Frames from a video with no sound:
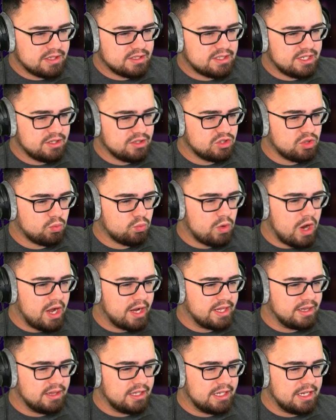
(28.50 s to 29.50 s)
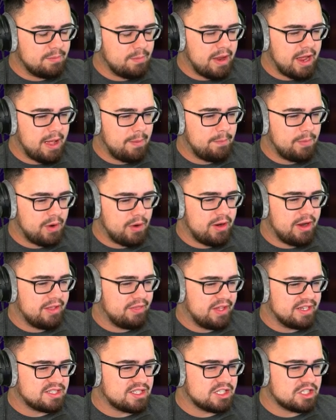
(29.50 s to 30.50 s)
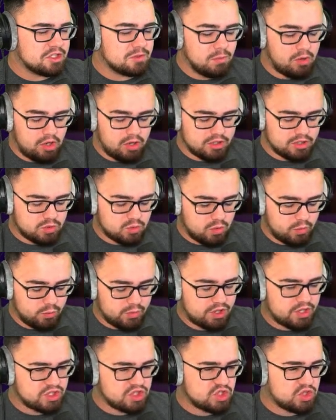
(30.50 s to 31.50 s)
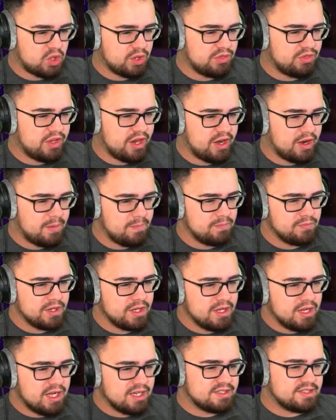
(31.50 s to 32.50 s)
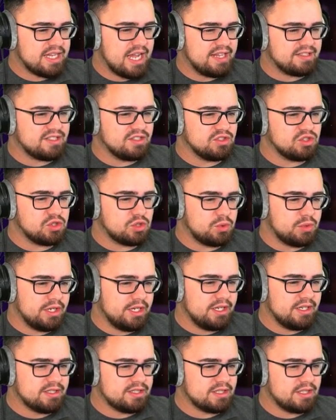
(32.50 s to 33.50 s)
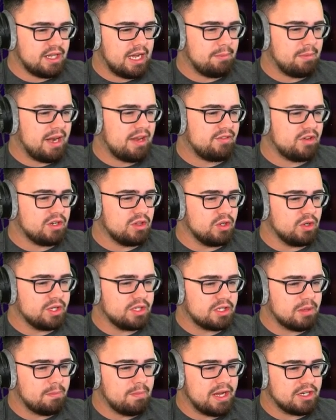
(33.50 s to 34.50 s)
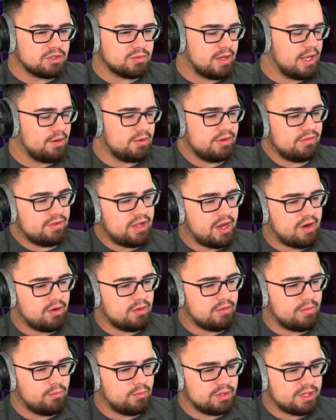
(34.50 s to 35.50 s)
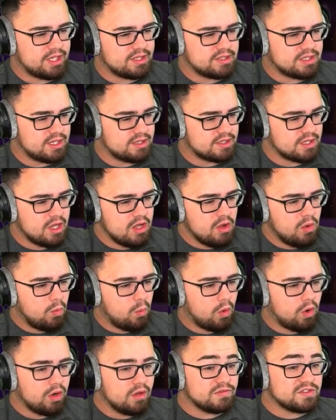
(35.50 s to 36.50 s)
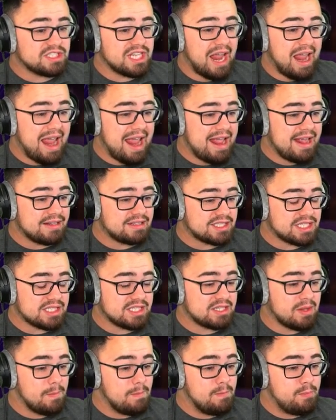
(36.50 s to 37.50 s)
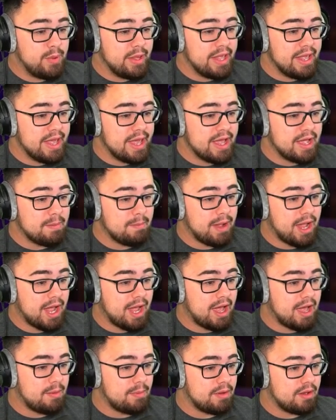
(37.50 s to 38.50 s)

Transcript: Here's the Rocket League map. All right, that's the smallest one. We're gonna start there. Assassin's Creed is, I'm not even gonna look at the measurement. I don't even care what that says. World of Tanks is a big map.